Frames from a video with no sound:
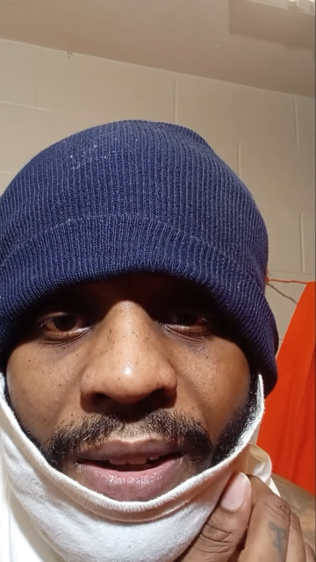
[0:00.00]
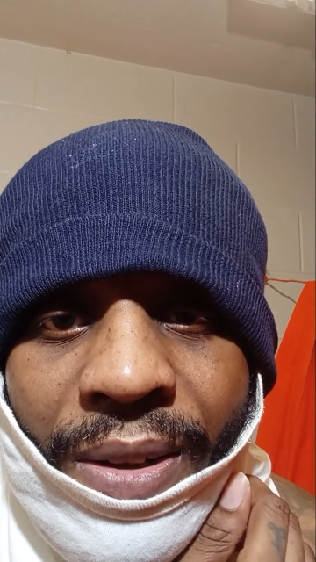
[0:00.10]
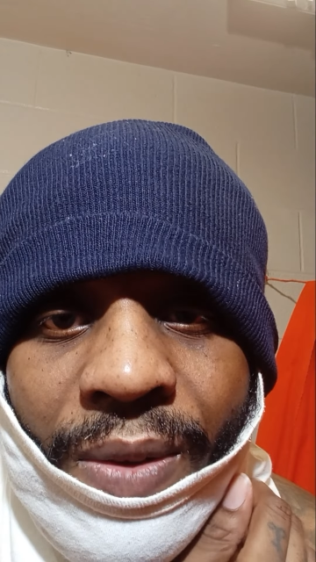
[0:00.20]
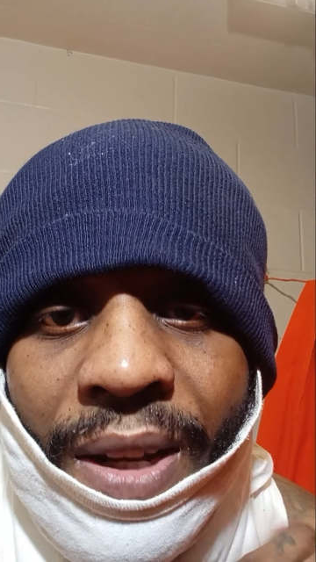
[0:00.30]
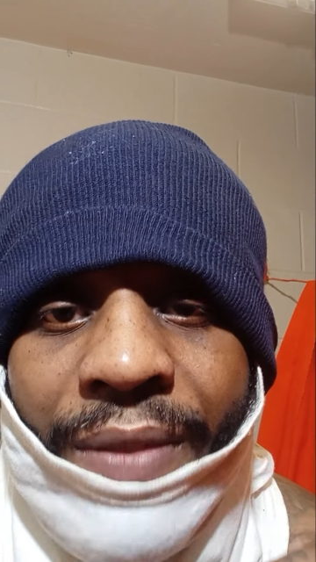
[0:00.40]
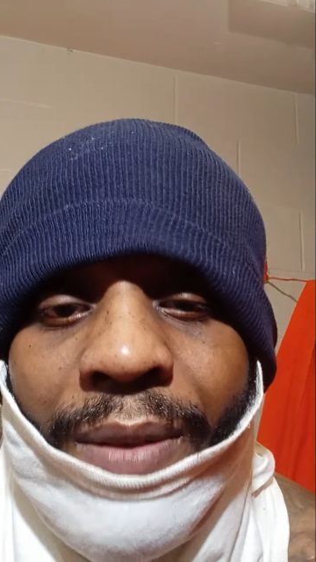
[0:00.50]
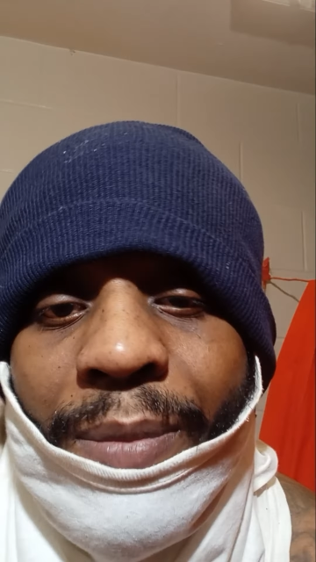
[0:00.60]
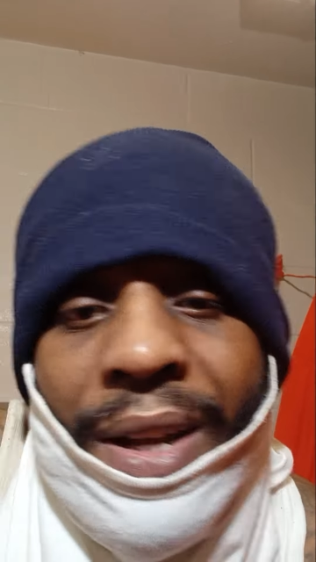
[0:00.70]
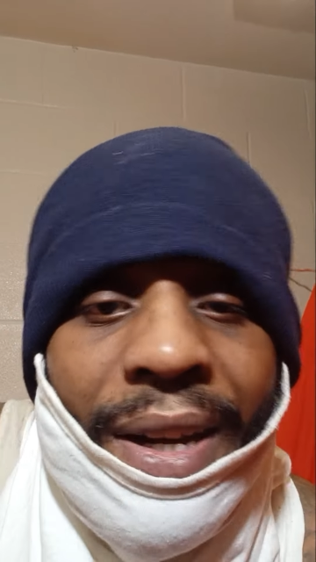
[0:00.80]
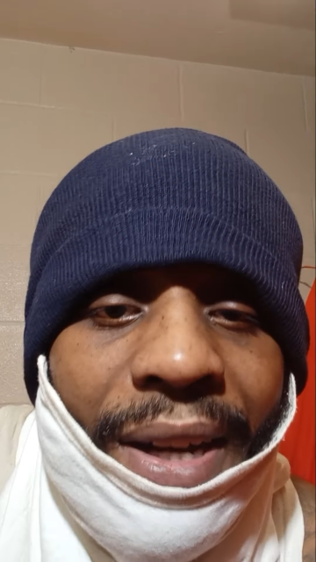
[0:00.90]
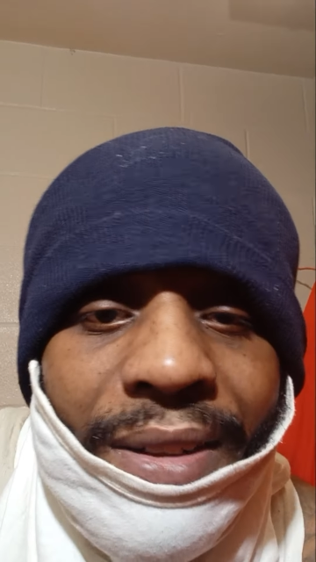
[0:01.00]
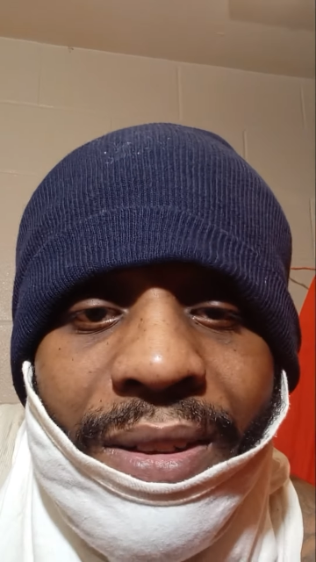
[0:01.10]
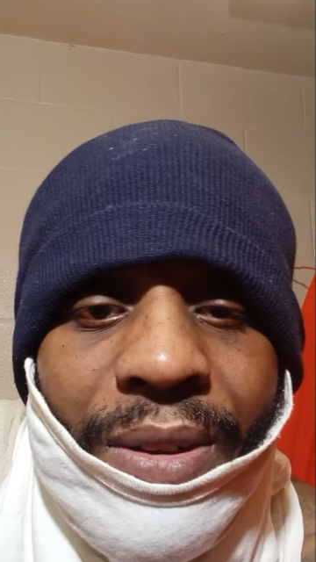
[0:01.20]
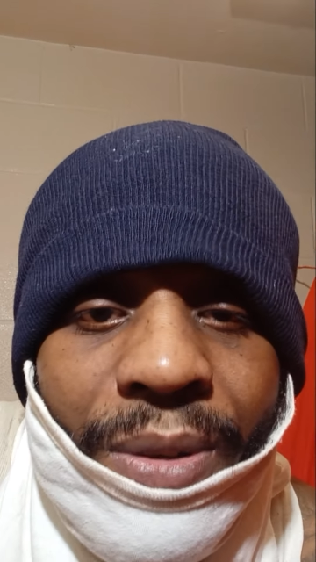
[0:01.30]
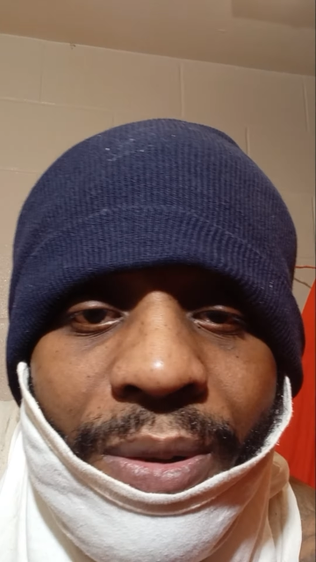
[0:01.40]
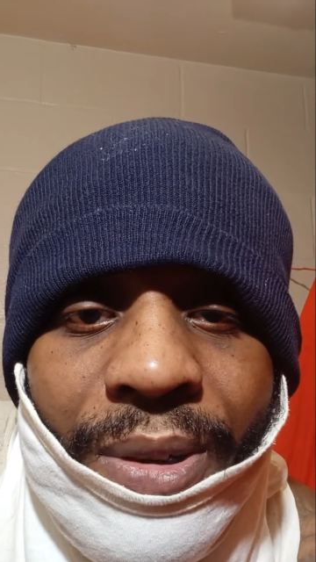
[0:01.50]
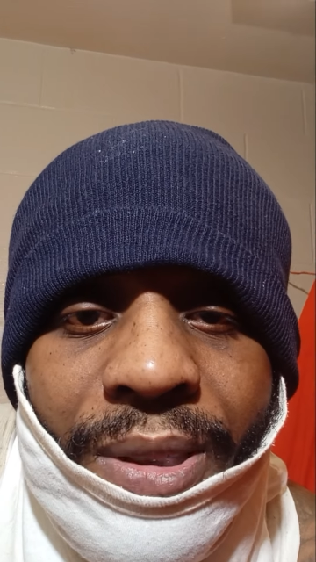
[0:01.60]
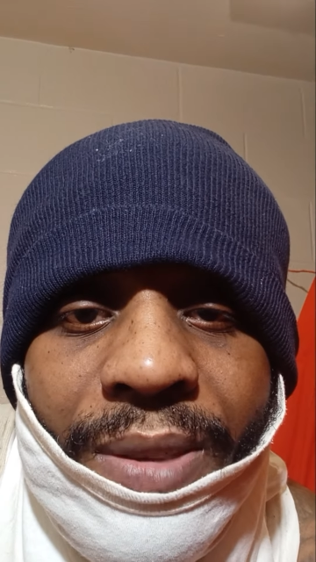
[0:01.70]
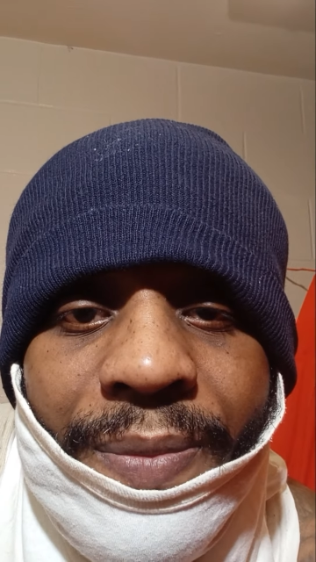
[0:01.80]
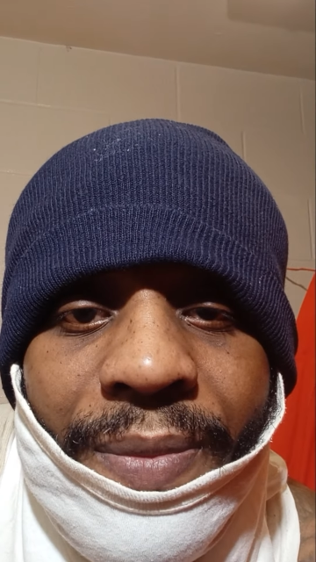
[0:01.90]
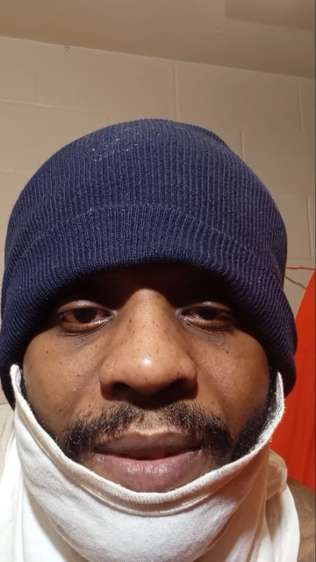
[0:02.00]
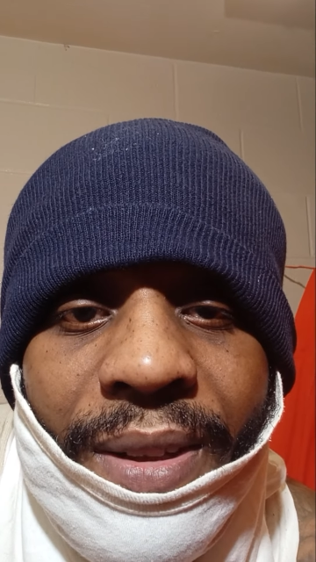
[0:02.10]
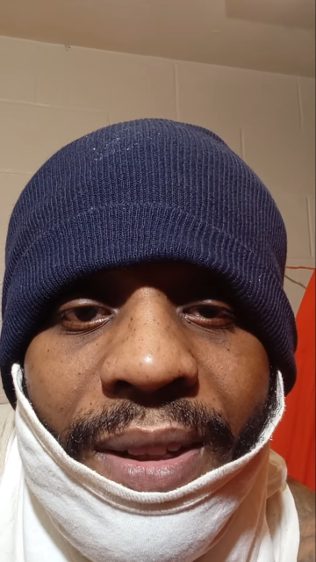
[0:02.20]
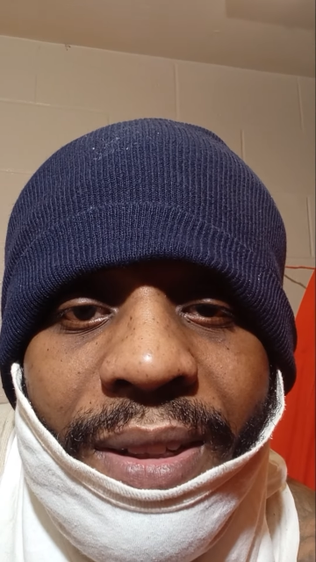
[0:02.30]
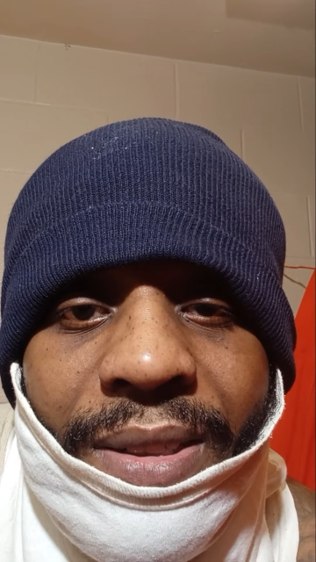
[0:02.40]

you have to block out the noise and